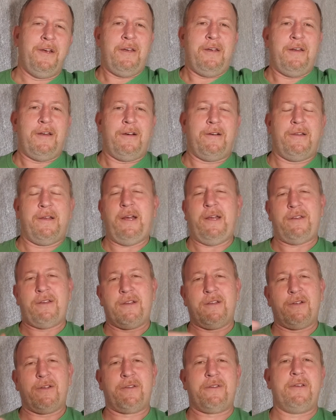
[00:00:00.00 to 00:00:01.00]
Now, that's a
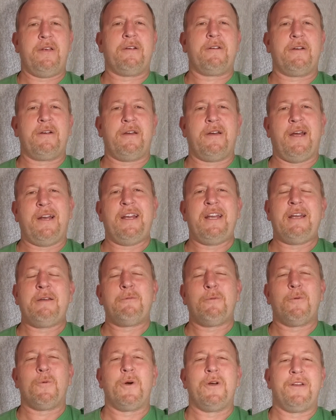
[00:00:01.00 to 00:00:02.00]
little secret. I didn't
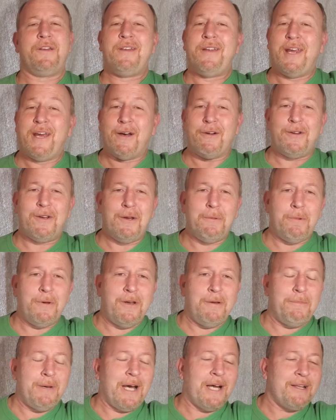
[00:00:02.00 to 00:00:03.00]
even want to tell anybody
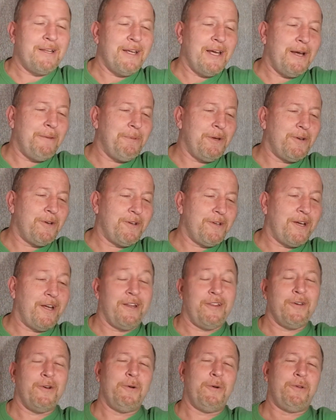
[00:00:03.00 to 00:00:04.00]
about that because I
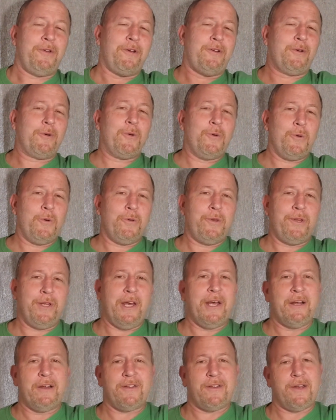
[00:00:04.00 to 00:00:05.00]
thought it was such a cool
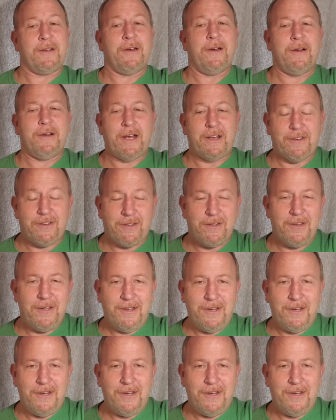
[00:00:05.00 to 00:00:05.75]
thing. It's like, oh, that's,